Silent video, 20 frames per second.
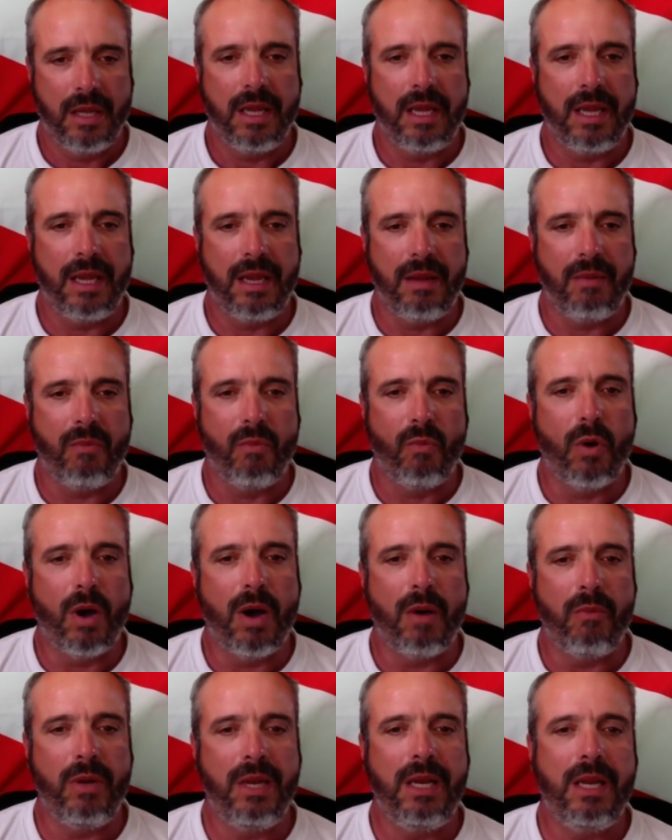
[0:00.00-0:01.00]
and
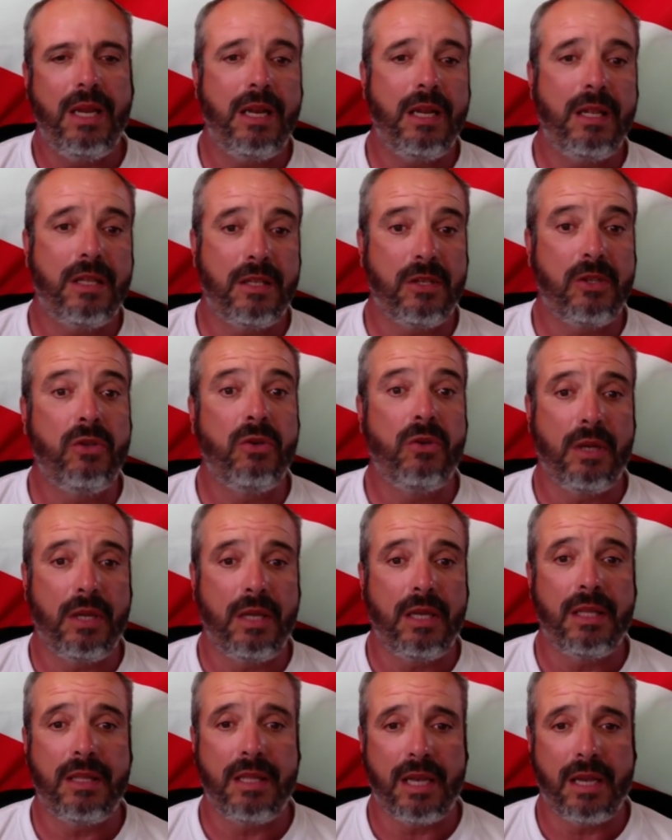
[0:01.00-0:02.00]
what we needed to do to
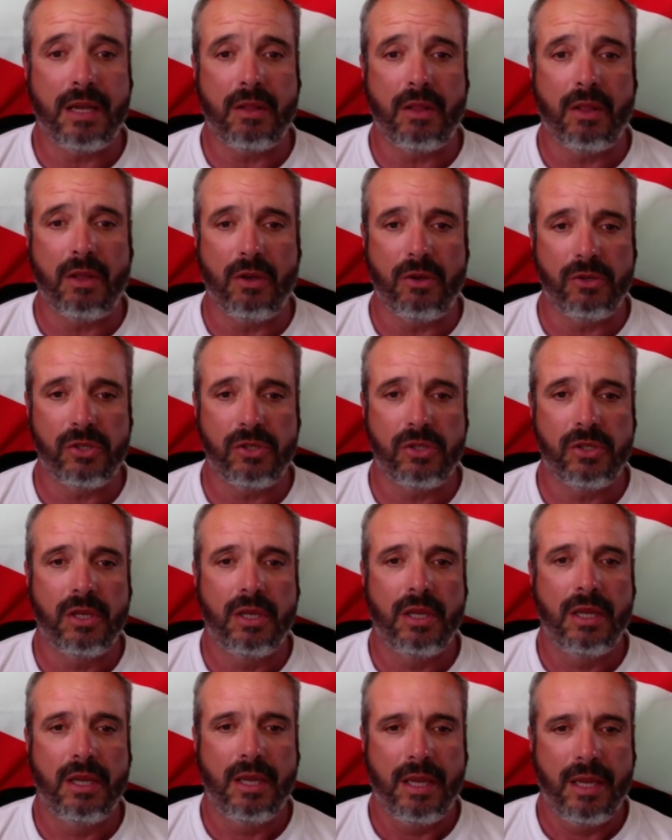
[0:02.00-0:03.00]
get that close.
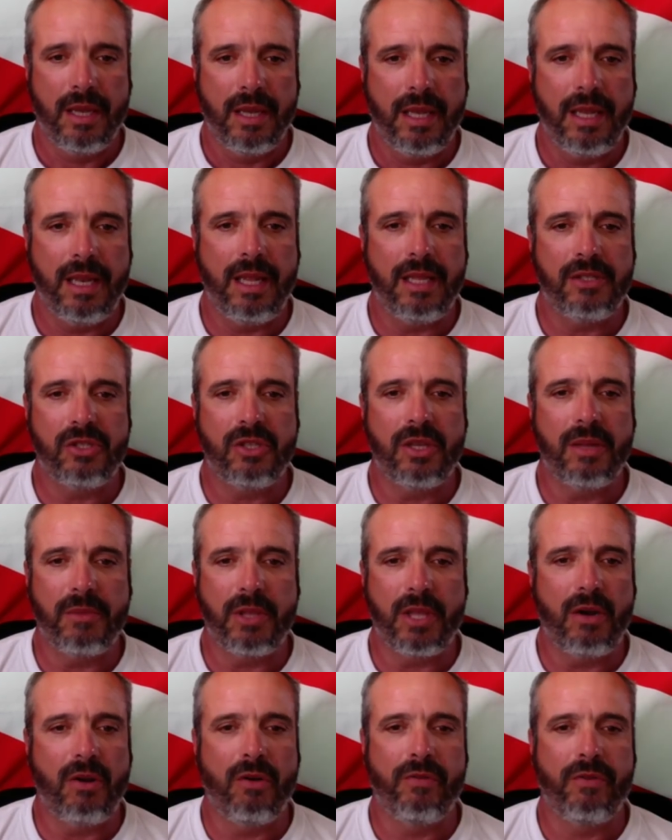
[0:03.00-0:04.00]
And that's
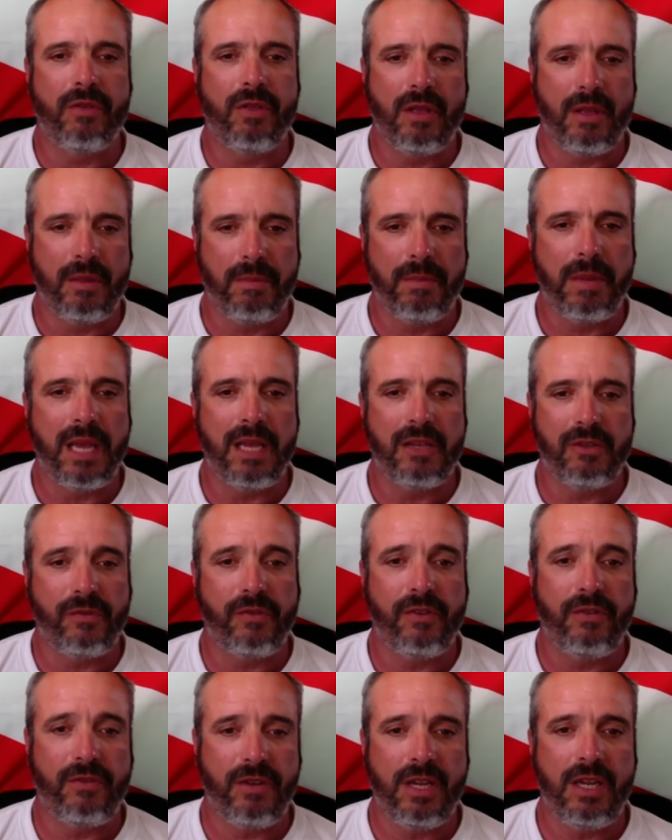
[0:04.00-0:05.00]
something over the past
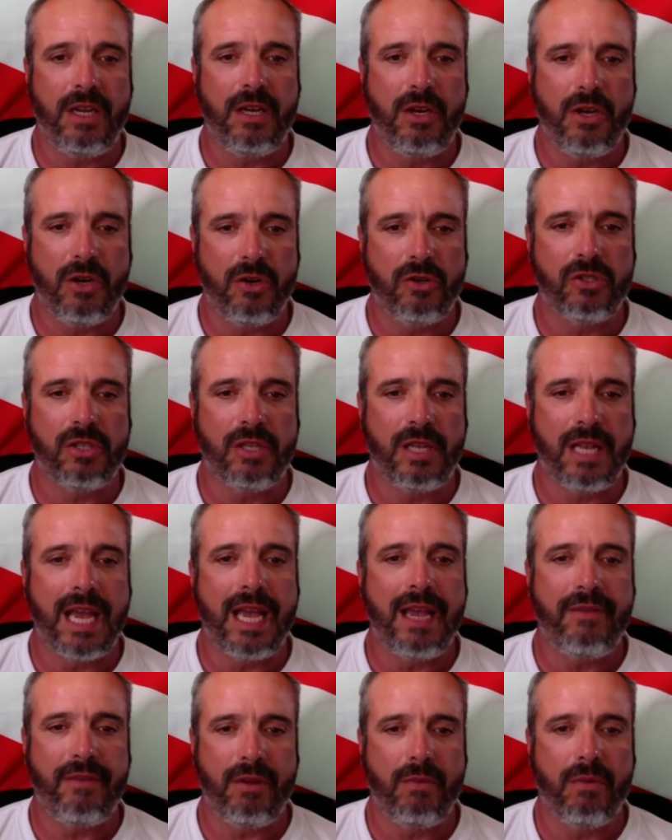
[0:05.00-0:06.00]
15 years of
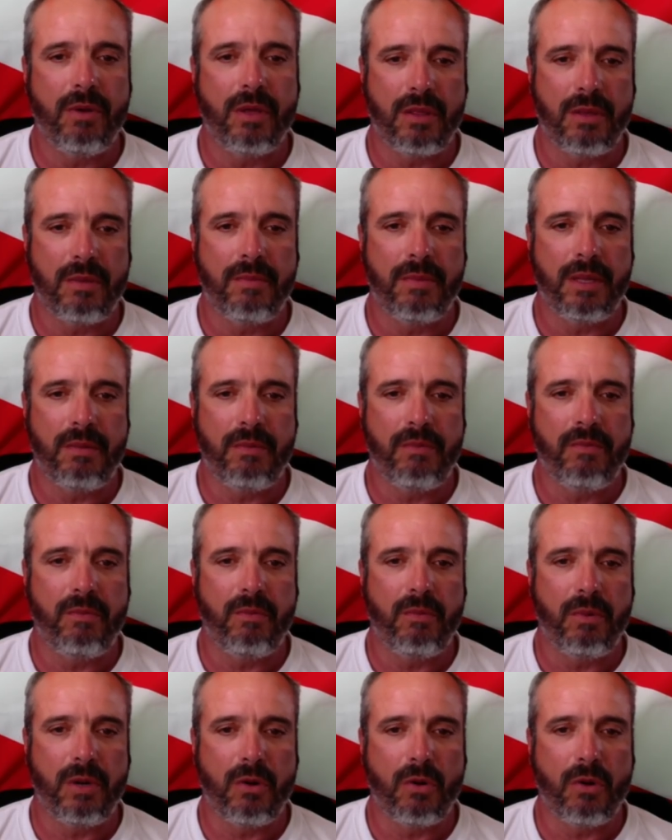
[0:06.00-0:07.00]
diving with them and
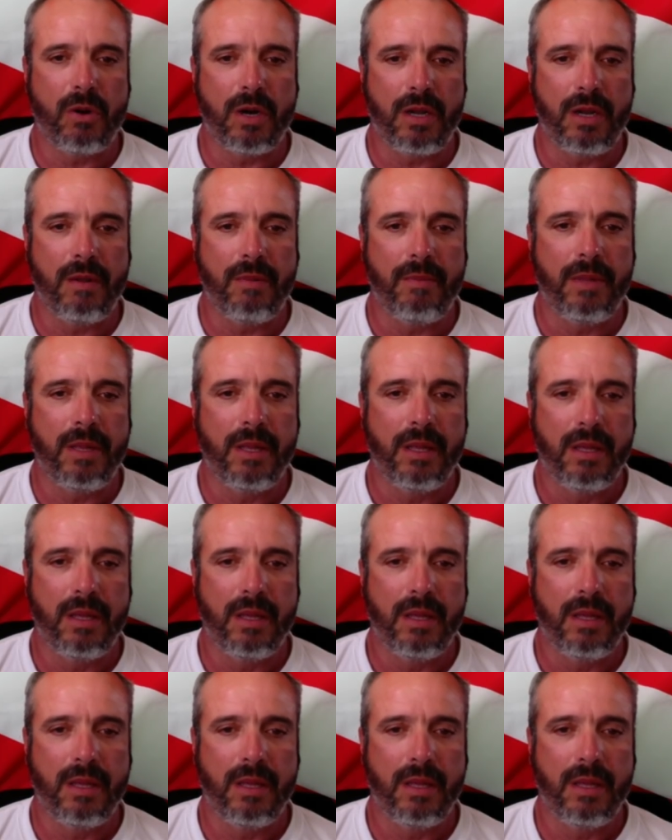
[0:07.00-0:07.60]
recording them